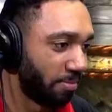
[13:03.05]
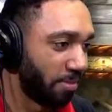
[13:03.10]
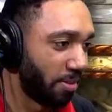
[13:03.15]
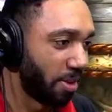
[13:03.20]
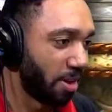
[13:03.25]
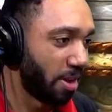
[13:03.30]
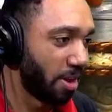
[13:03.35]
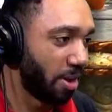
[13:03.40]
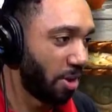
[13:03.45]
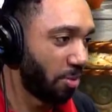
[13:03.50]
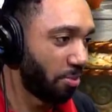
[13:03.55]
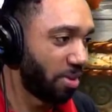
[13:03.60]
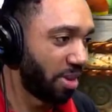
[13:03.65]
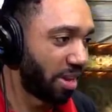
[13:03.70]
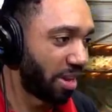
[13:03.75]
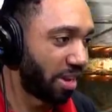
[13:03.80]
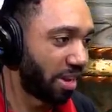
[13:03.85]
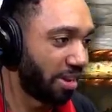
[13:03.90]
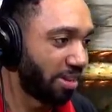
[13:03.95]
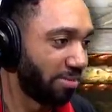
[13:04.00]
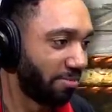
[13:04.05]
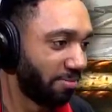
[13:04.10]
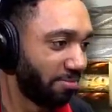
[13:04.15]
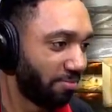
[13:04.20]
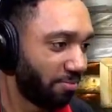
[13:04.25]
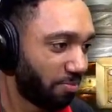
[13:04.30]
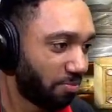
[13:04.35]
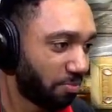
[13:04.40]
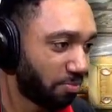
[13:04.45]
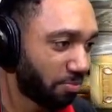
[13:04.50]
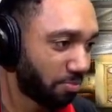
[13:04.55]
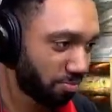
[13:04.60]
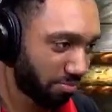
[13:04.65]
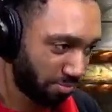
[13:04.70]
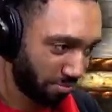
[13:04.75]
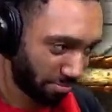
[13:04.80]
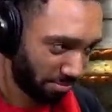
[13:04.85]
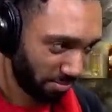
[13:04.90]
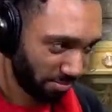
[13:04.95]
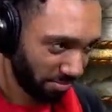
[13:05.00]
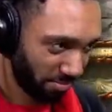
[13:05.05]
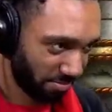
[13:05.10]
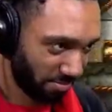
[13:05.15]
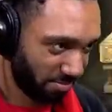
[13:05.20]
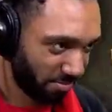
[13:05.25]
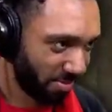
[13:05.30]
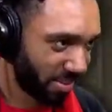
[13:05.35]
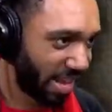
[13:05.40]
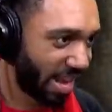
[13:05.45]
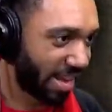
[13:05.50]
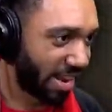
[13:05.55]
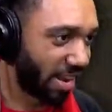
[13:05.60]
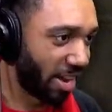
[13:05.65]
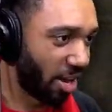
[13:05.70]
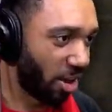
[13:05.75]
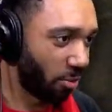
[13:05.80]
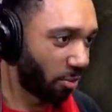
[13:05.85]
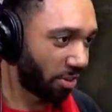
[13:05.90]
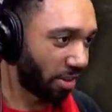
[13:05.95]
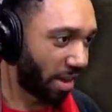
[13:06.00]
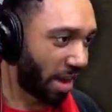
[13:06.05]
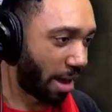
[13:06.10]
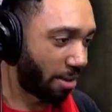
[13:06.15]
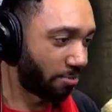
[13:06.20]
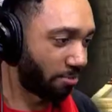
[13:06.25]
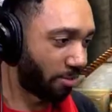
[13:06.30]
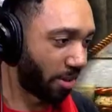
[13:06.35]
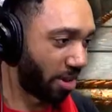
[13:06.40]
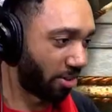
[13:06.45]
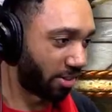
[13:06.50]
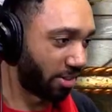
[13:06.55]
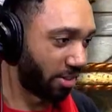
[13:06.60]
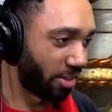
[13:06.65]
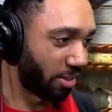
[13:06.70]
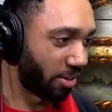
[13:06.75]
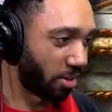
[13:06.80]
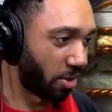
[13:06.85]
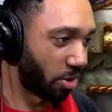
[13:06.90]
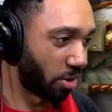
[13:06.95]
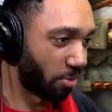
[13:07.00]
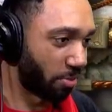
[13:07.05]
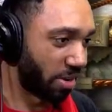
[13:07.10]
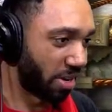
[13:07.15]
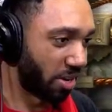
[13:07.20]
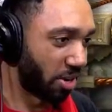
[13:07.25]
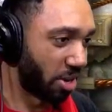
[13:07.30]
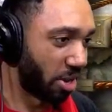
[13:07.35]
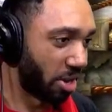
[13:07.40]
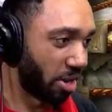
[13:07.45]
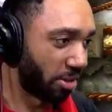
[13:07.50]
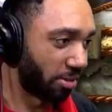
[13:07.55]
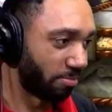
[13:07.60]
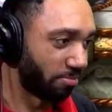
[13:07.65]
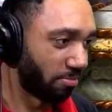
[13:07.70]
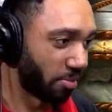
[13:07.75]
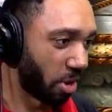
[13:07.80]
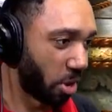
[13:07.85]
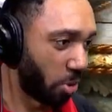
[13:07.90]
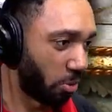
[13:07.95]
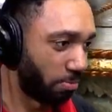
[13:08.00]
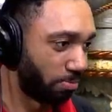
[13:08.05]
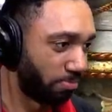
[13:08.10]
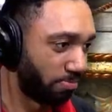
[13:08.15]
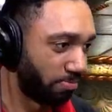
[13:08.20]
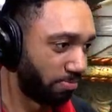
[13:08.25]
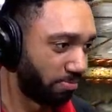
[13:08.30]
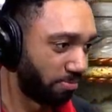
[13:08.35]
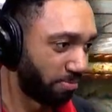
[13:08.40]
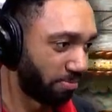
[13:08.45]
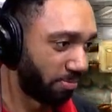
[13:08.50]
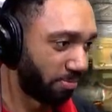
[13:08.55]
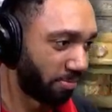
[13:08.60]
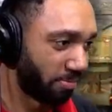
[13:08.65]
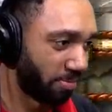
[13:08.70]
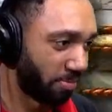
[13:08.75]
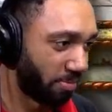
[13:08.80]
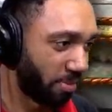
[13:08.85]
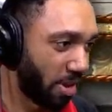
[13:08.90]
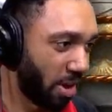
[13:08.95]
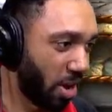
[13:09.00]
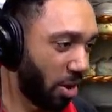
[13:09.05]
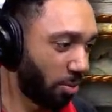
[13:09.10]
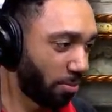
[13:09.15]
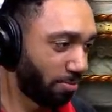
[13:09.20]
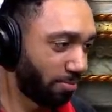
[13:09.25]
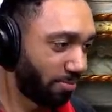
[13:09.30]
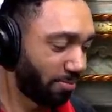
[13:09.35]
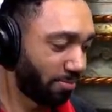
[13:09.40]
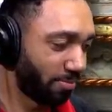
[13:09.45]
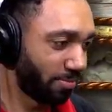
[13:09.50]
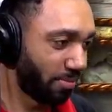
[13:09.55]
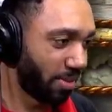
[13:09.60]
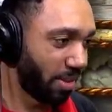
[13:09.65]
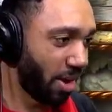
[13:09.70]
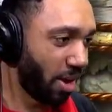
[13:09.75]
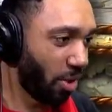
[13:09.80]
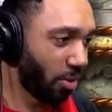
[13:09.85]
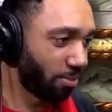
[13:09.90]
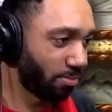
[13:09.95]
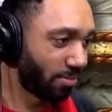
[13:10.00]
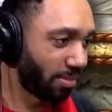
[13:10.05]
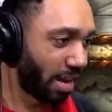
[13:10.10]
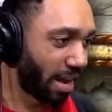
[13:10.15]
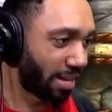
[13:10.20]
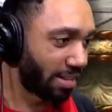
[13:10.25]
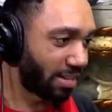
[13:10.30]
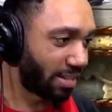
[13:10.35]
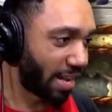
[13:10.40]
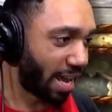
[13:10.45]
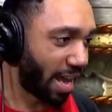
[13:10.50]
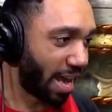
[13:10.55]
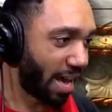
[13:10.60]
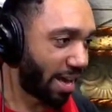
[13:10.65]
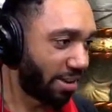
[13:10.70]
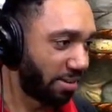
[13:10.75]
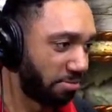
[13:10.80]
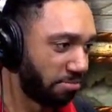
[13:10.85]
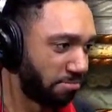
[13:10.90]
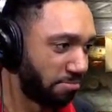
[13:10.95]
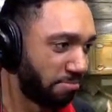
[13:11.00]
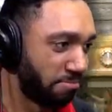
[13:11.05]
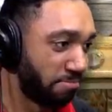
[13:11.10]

No biggie. That L with Captain Falcon didn't hurt me at all. Nope. Nope. Nope. Not sad.